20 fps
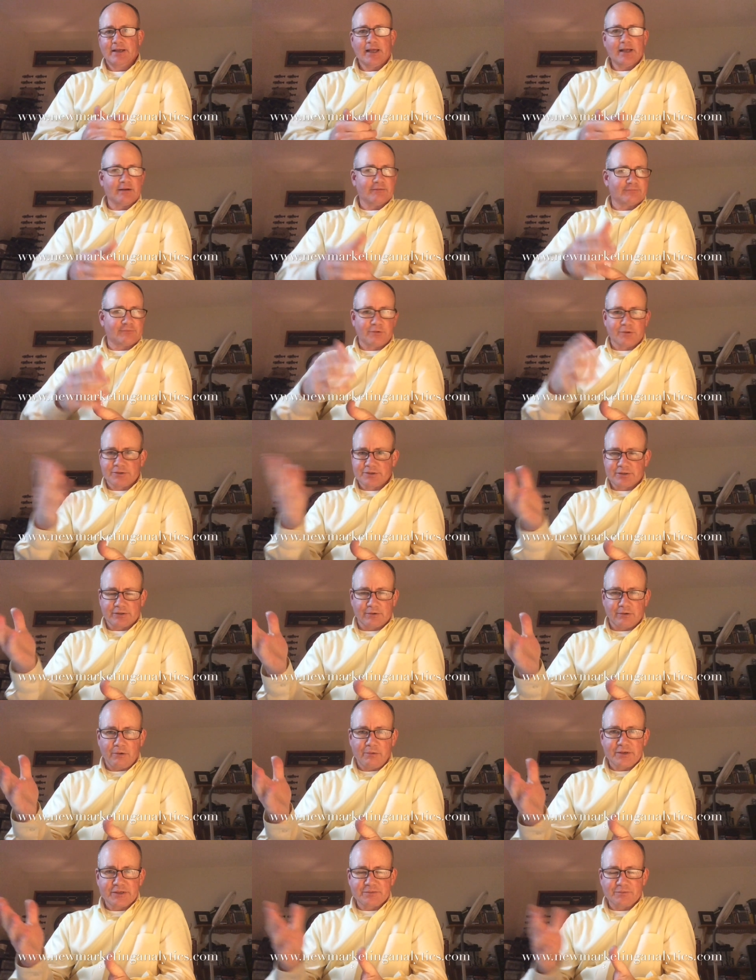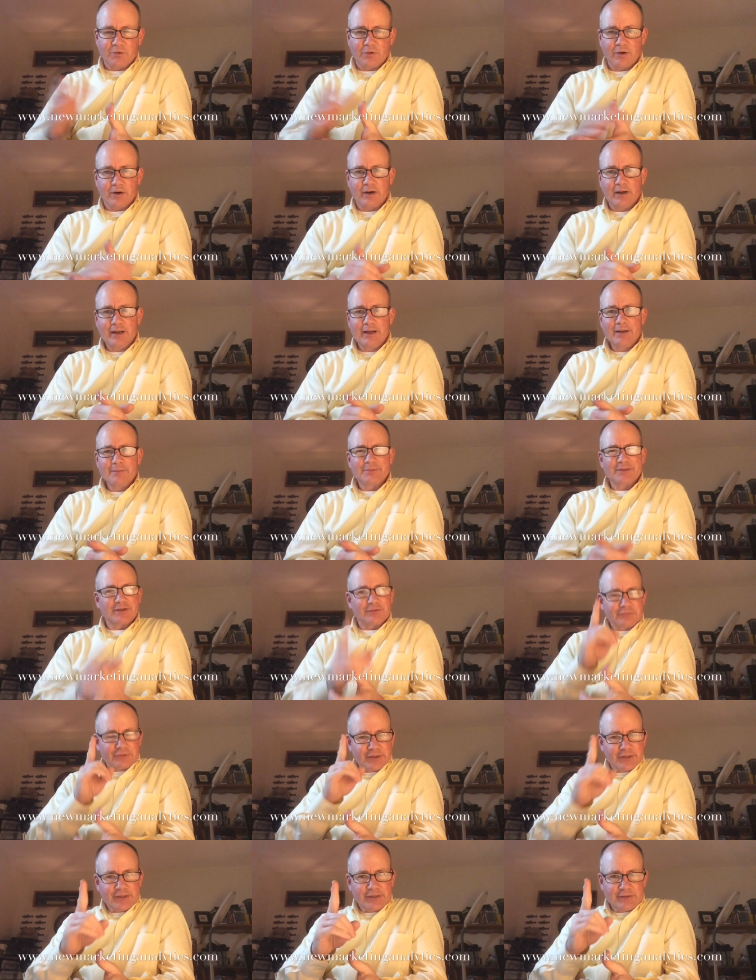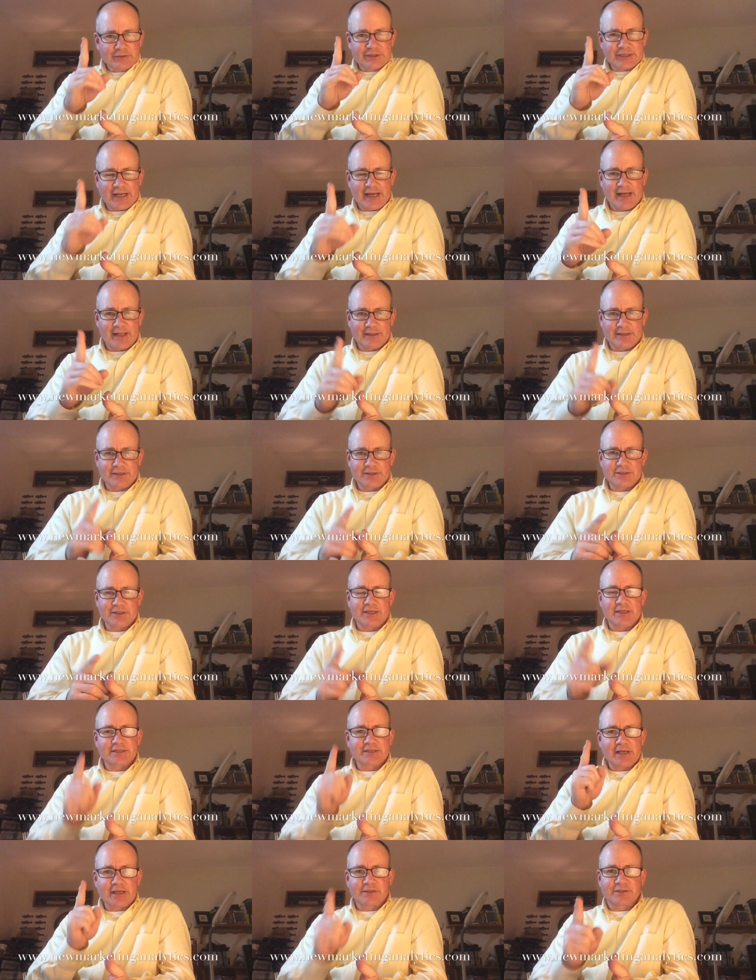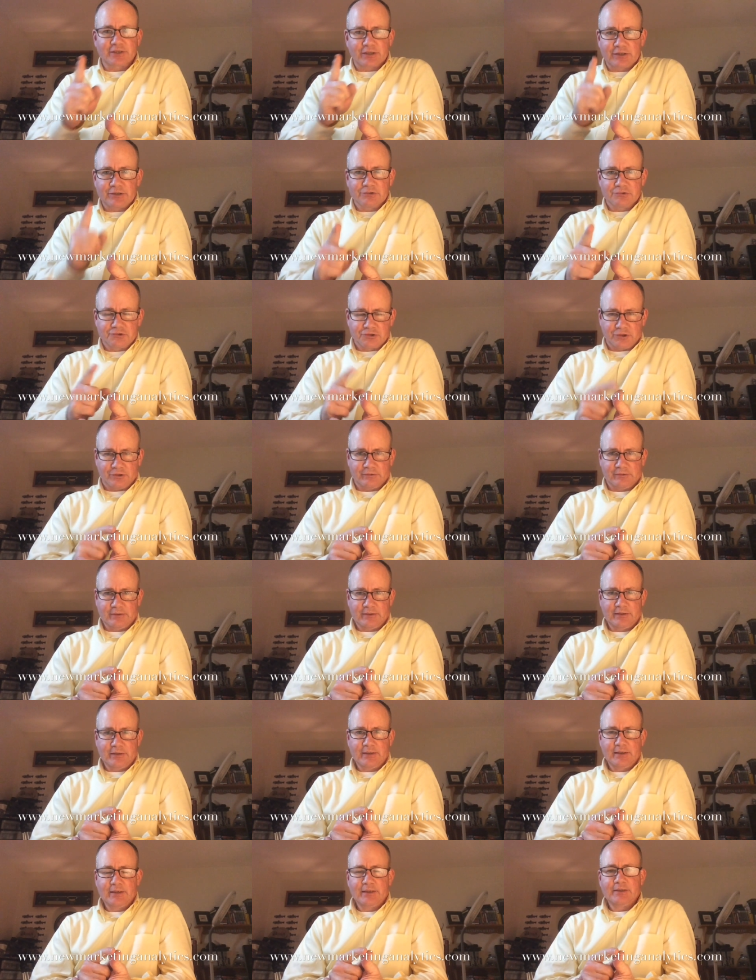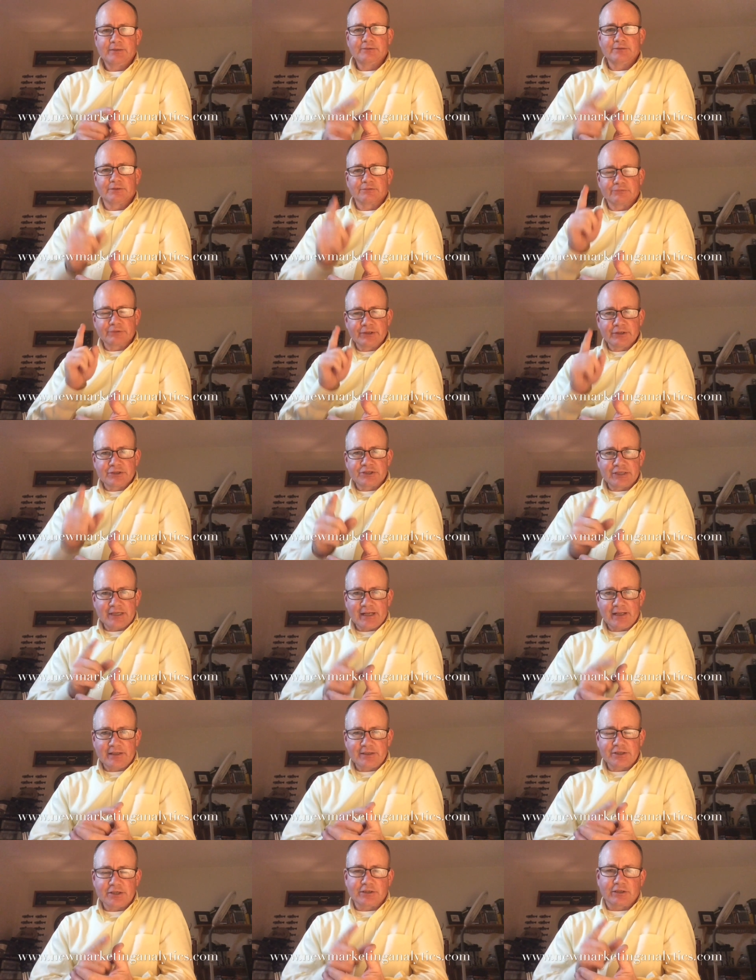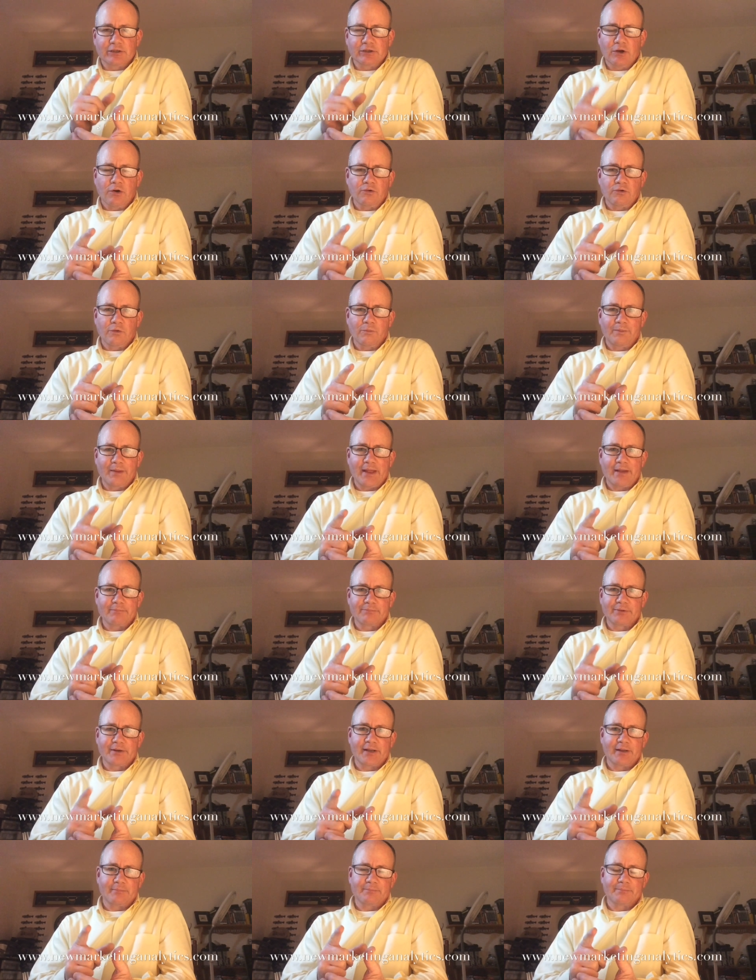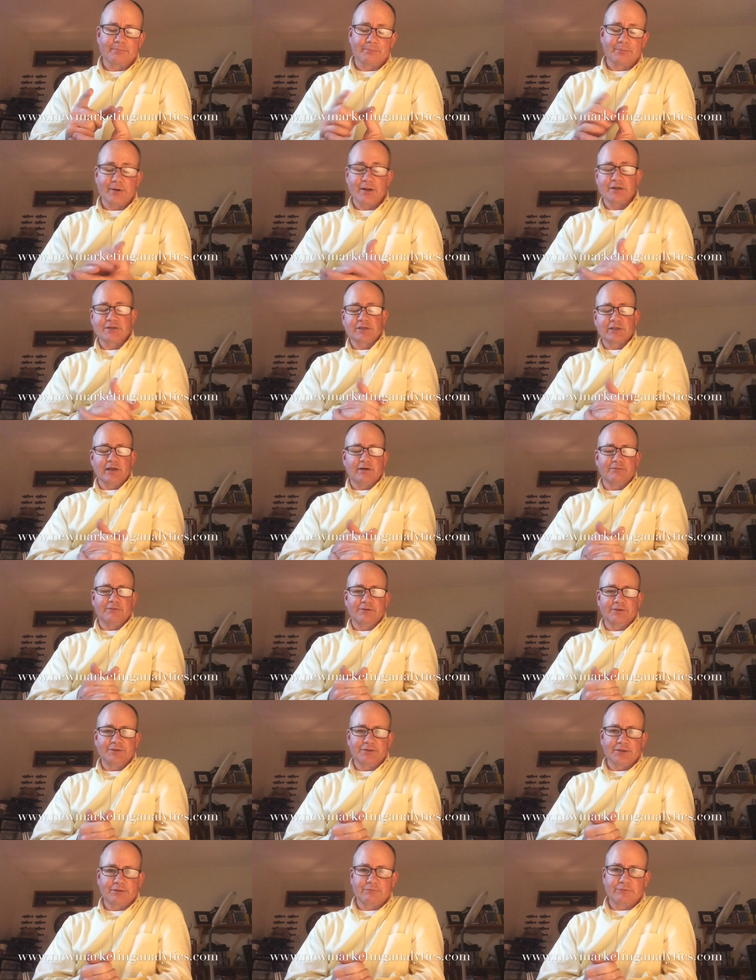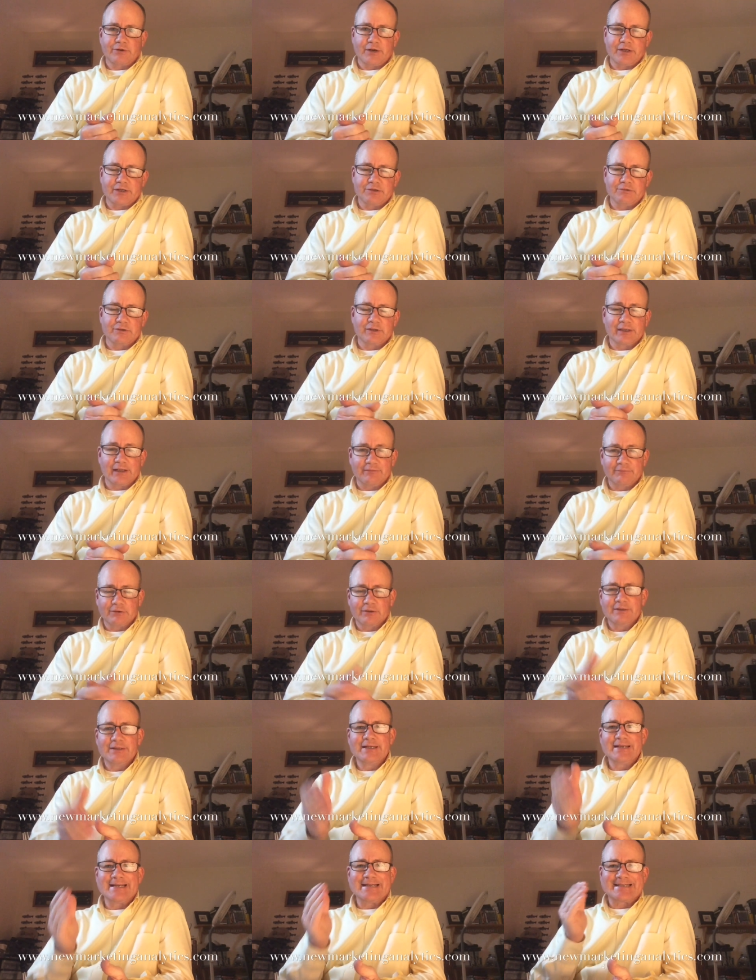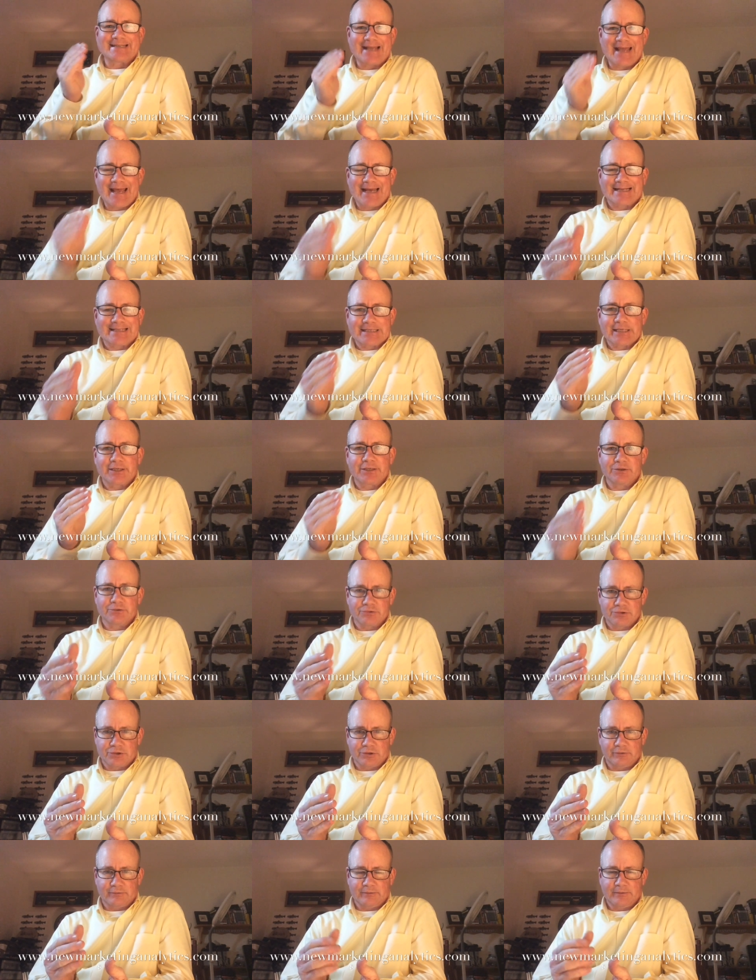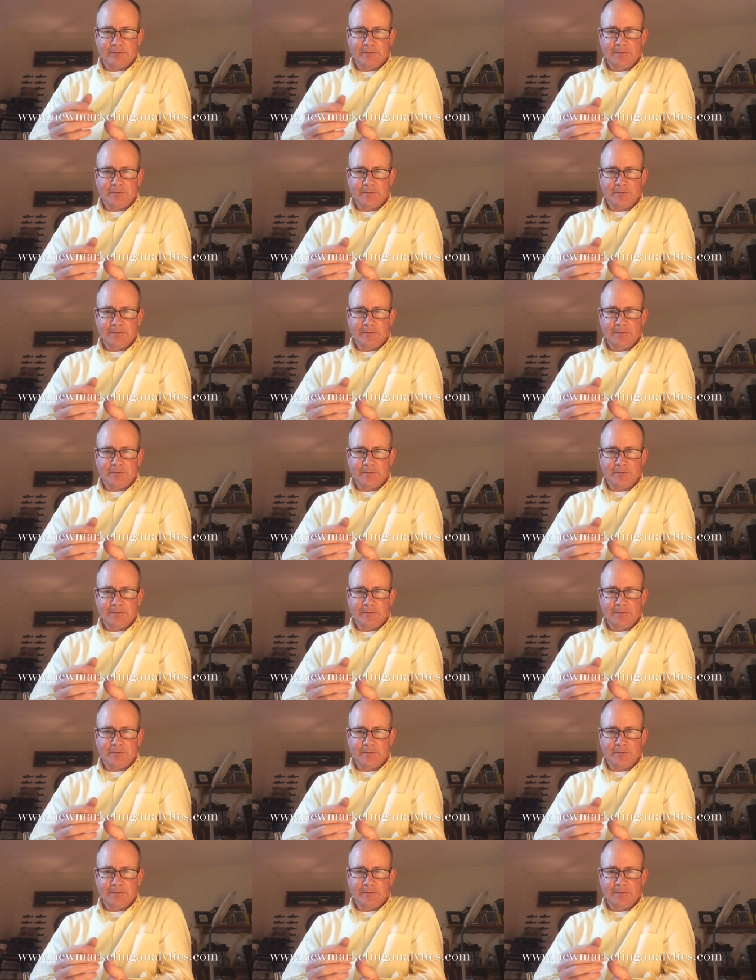and of course there are always more but the real challenge is execution the real challenge at the local bank, bank branch level and the credit union level is execution